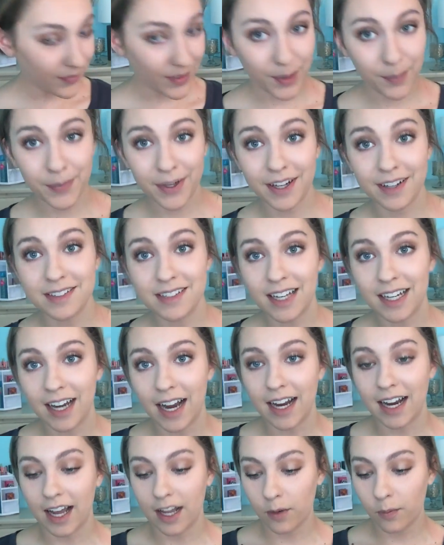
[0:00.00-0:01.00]
Because like
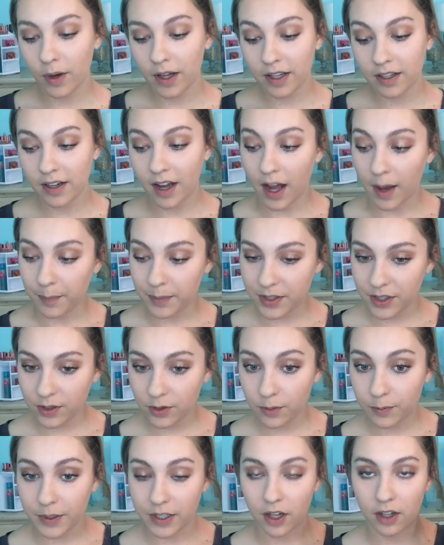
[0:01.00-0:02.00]
I kind of want an
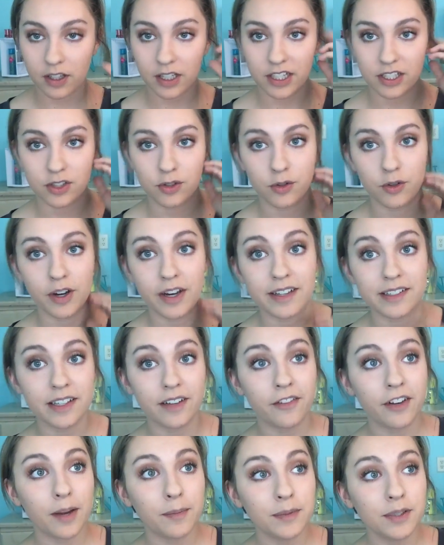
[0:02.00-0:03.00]
updo, but not like too crazy
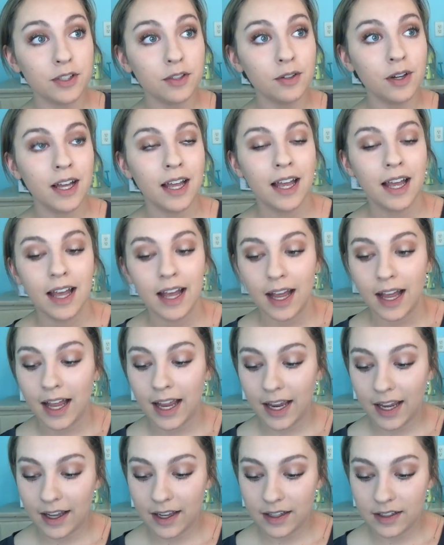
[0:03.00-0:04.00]
of an updo.
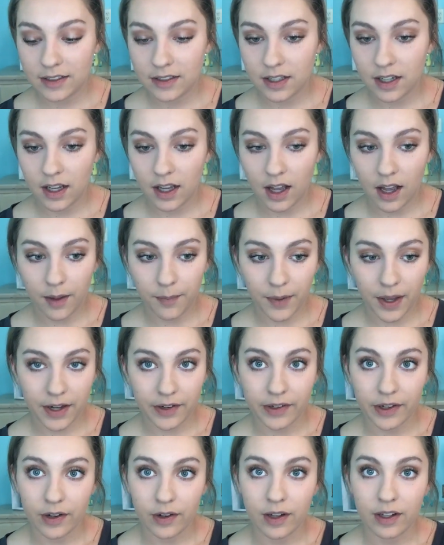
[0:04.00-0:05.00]
And I
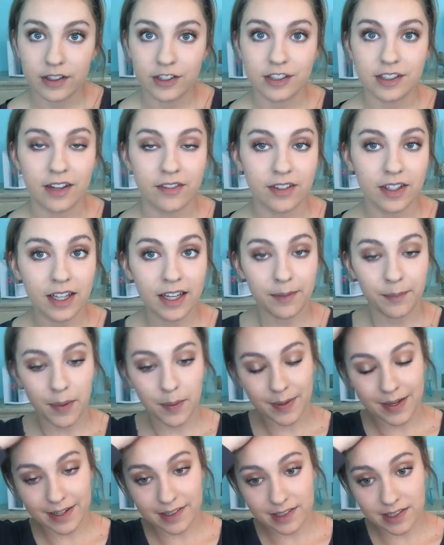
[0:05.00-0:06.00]
don't know, I'll just have to like
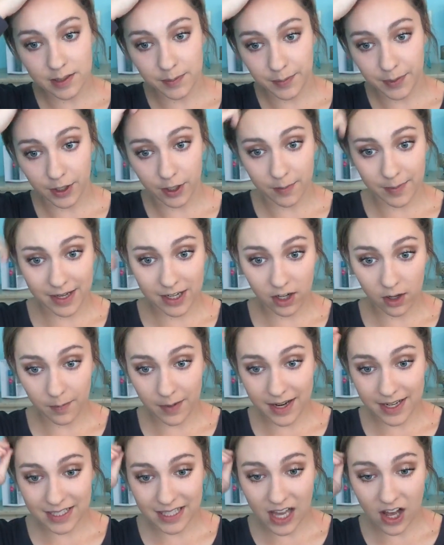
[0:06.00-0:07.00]
maybe experiment on
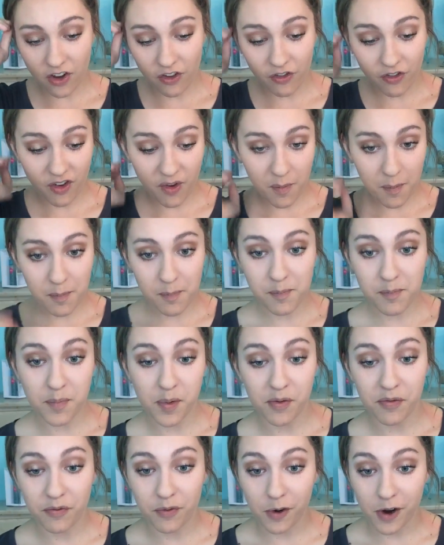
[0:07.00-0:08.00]
myself
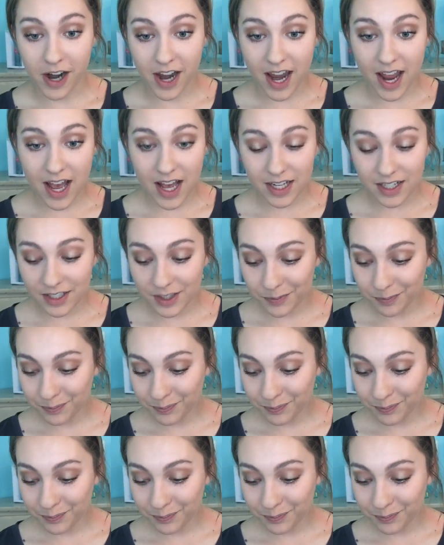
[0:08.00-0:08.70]
beforehand.